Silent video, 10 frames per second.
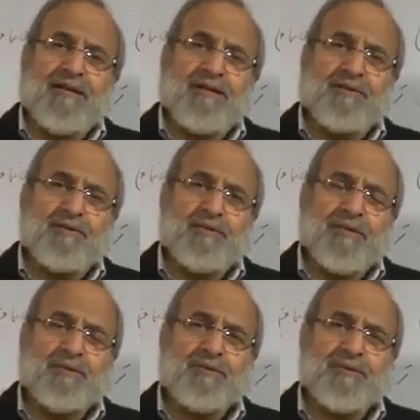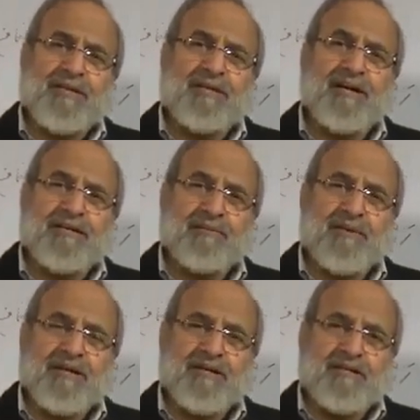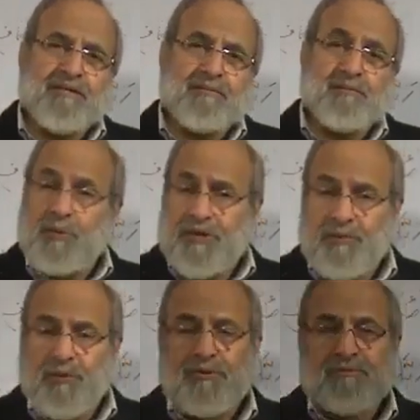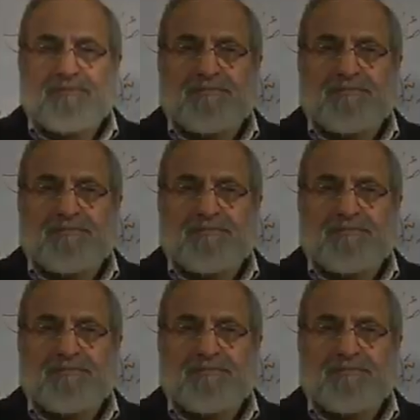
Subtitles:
and to be able to get guided by it more and more.